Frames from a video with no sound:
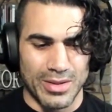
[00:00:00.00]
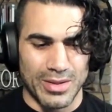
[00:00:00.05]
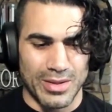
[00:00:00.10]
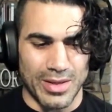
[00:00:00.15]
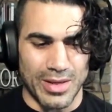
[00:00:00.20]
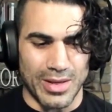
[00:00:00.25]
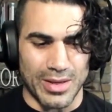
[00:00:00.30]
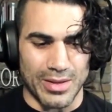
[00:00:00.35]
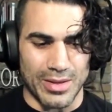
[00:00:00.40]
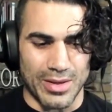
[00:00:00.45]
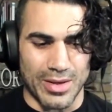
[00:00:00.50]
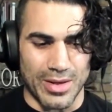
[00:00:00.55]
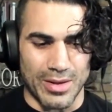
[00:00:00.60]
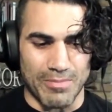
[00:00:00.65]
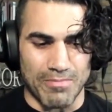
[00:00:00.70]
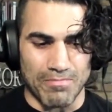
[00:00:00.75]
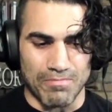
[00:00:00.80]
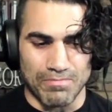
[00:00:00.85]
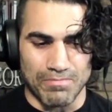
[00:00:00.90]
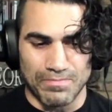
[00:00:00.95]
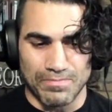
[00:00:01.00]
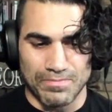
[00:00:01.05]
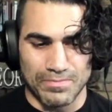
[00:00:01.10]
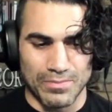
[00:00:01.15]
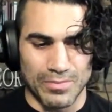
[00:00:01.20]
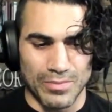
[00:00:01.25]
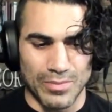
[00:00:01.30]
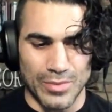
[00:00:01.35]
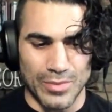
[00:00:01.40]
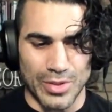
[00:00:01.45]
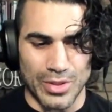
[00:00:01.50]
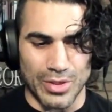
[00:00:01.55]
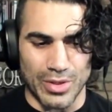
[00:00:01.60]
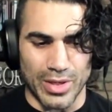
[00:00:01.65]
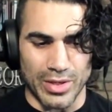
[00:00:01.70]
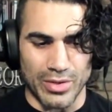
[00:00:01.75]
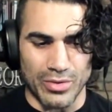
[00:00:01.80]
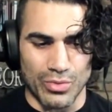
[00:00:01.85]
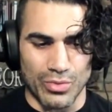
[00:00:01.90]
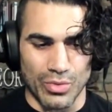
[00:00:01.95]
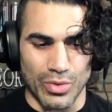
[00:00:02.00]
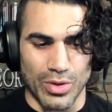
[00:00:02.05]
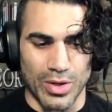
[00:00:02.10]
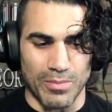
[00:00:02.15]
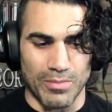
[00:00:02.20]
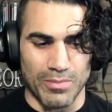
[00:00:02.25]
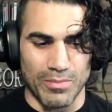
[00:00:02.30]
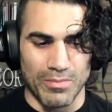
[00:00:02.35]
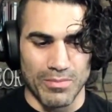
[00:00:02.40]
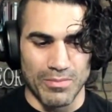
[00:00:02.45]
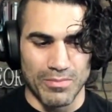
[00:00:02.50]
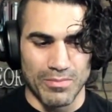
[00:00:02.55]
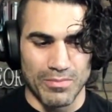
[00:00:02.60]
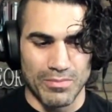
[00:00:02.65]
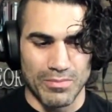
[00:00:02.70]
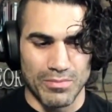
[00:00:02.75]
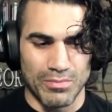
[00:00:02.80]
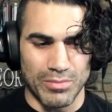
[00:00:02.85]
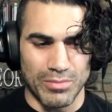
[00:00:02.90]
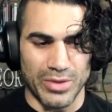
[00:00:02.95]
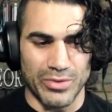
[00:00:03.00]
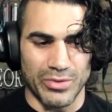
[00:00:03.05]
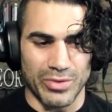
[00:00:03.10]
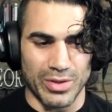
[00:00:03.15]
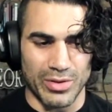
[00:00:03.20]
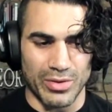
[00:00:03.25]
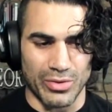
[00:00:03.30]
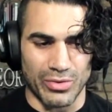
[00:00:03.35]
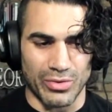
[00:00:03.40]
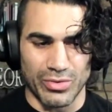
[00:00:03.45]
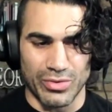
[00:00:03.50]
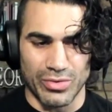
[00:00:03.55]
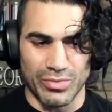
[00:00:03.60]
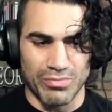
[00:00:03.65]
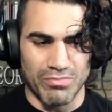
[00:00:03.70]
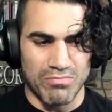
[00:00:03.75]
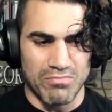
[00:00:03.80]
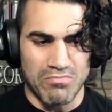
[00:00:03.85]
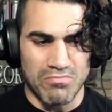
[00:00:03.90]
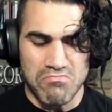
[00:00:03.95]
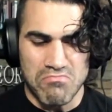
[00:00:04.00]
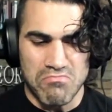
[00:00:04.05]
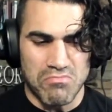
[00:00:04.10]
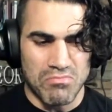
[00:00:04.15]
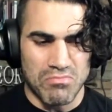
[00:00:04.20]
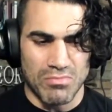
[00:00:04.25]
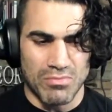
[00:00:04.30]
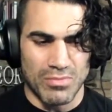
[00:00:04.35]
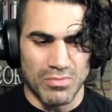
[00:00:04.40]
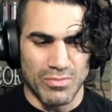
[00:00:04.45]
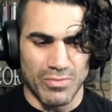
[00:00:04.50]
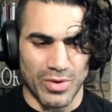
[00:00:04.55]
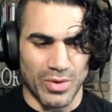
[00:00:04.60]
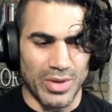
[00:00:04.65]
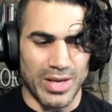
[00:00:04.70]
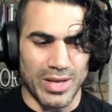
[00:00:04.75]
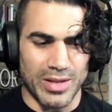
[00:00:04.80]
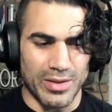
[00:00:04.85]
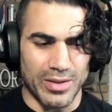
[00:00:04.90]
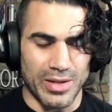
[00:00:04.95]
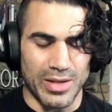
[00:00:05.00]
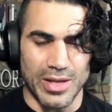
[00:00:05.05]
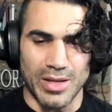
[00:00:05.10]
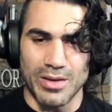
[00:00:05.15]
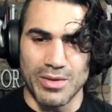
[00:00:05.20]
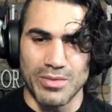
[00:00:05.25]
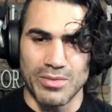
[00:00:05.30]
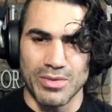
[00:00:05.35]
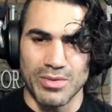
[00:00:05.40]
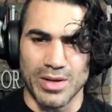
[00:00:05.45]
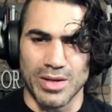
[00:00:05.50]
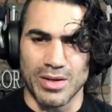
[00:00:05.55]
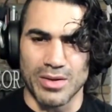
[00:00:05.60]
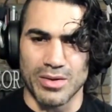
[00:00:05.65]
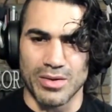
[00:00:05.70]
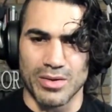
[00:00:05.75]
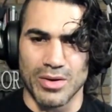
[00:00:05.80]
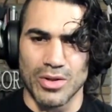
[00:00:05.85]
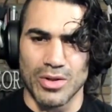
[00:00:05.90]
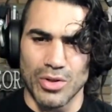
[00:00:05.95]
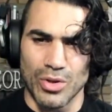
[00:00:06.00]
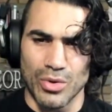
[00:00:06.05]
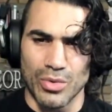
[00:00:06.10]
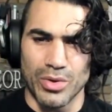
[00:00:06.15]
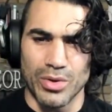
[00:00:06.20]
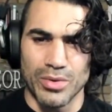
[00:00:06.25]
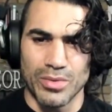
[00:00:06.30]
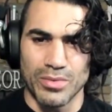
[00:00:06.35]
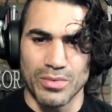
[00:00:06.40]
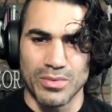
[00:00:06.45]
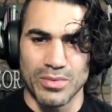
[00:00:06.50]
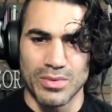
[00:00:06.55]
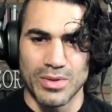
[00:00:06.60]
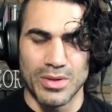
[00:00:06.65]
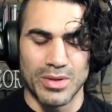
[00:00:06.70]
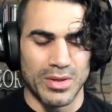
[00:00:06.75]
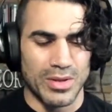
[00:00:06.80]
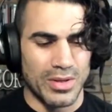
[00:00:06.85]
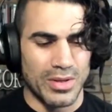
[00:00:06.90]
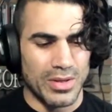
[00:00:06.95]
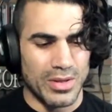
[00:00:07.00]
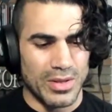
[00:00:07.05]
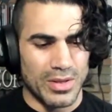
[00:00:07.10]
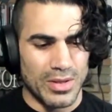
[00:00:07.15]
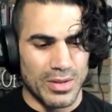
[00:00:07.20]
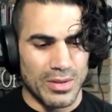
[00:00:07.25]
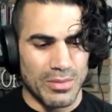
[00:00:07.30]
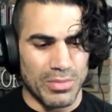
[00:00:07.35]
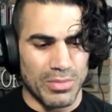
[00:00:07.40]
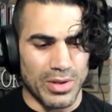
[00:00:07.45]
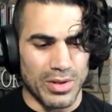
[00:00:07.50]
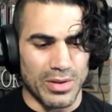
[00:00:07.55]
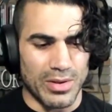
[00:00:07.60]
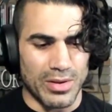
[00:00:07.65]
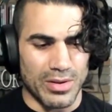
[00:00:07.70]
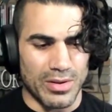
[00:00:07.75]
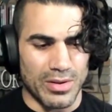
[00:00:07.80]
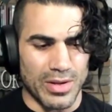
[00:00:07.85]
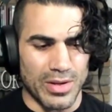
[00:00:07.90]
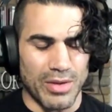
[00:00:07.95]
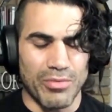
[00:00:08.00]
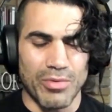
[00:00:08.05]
And, I grew up basically just very alienated, kind of a loner, but it never